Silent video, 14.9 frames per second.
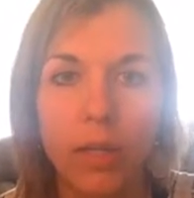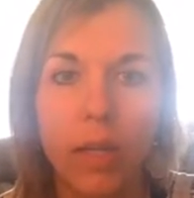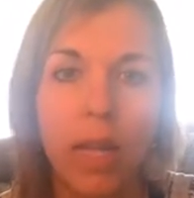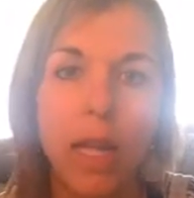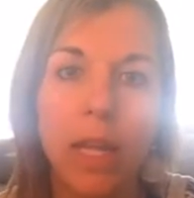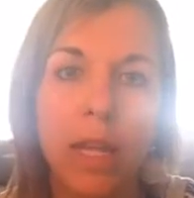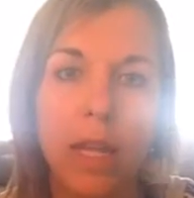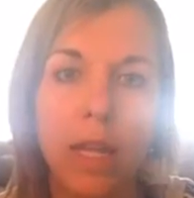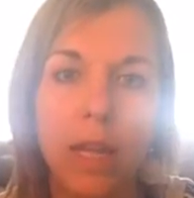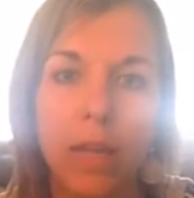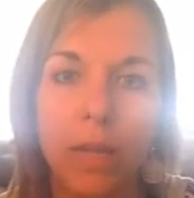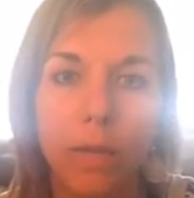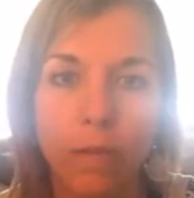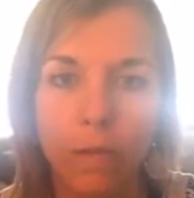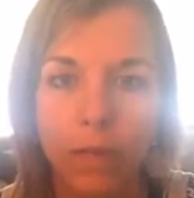like,
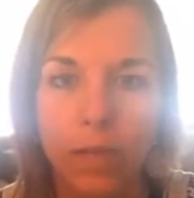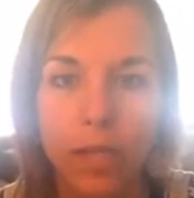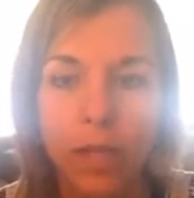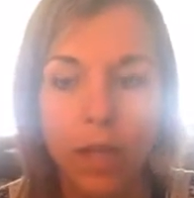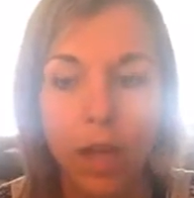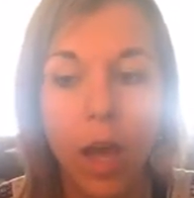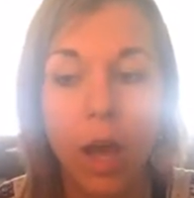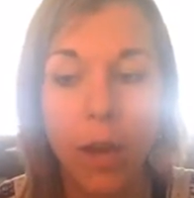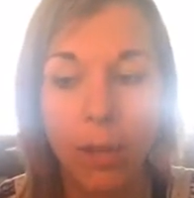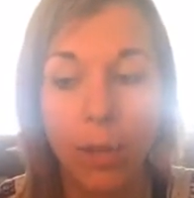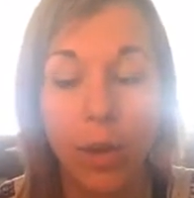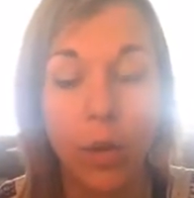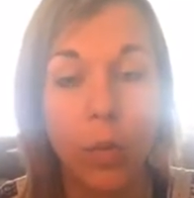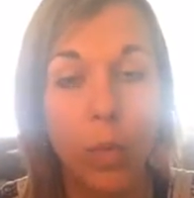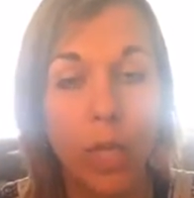to
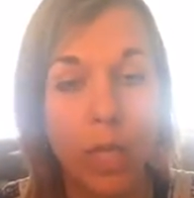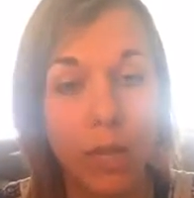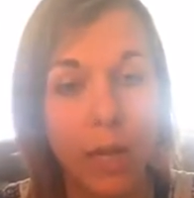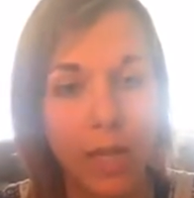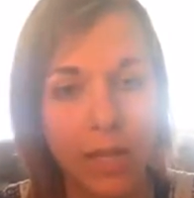come when you're